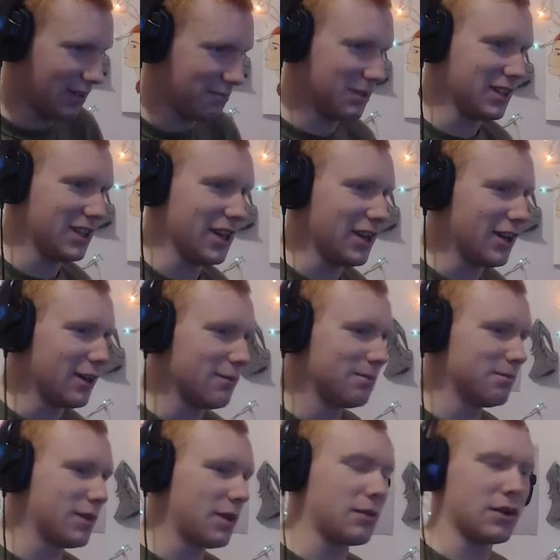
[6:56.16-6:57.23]
but yeah,
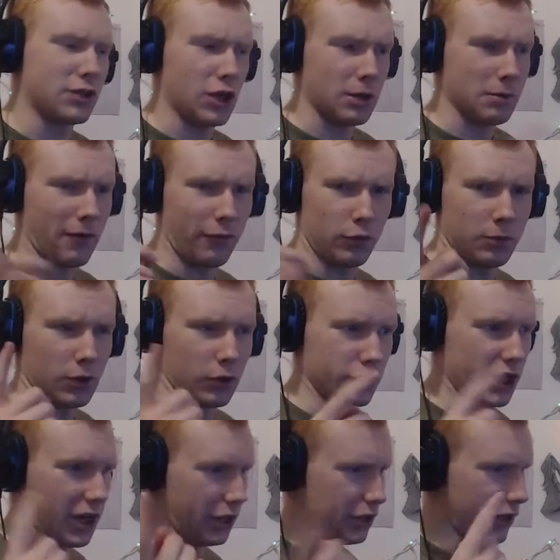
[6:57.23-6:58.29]
I'm not talking about Full Metal
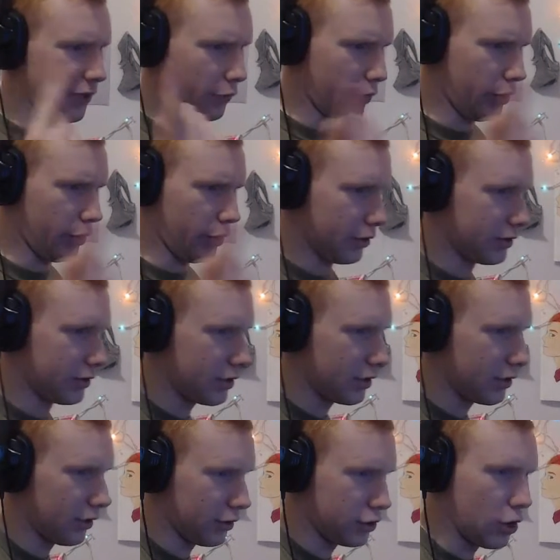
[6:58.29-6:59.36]
Jacket, different thing. It's,
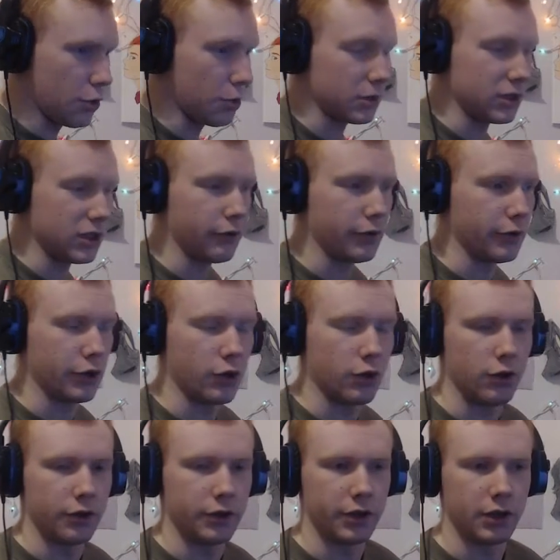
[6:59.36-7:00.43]
the show was literally
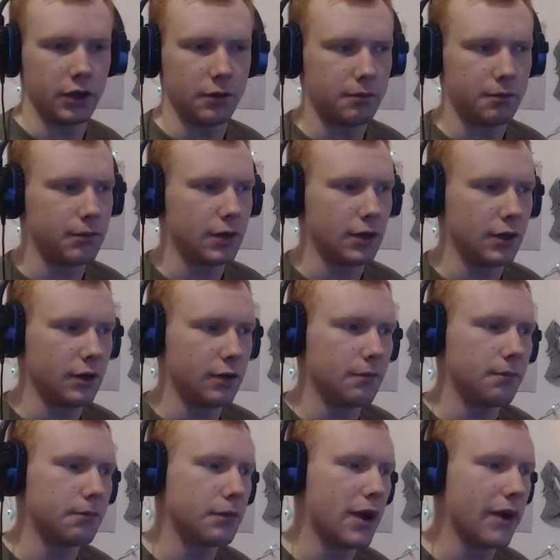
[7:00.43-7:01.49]
called uh, uh,
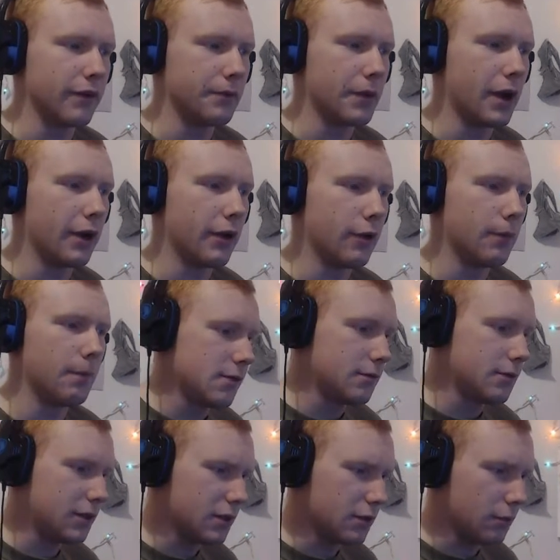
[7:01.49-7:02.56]
Private Pyle.
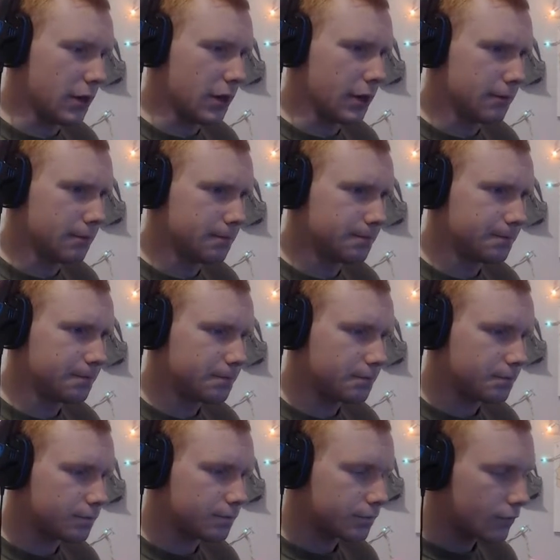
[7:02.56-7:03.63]
Well, either way,
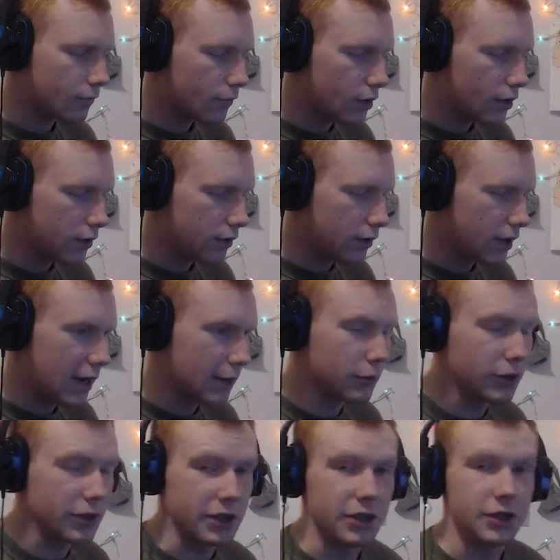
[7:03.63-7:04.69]
I'm
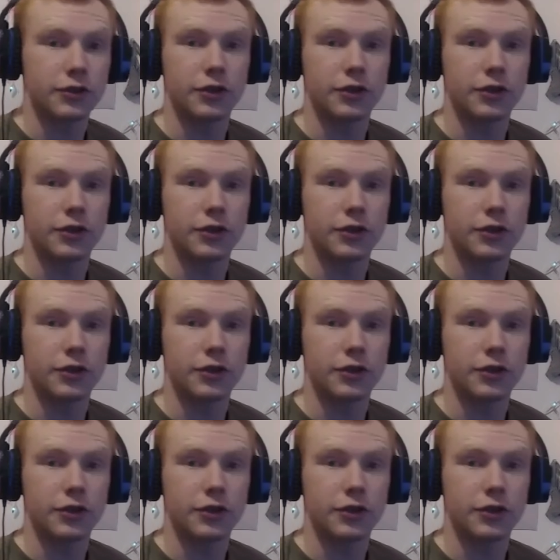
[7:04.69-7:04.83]
going to need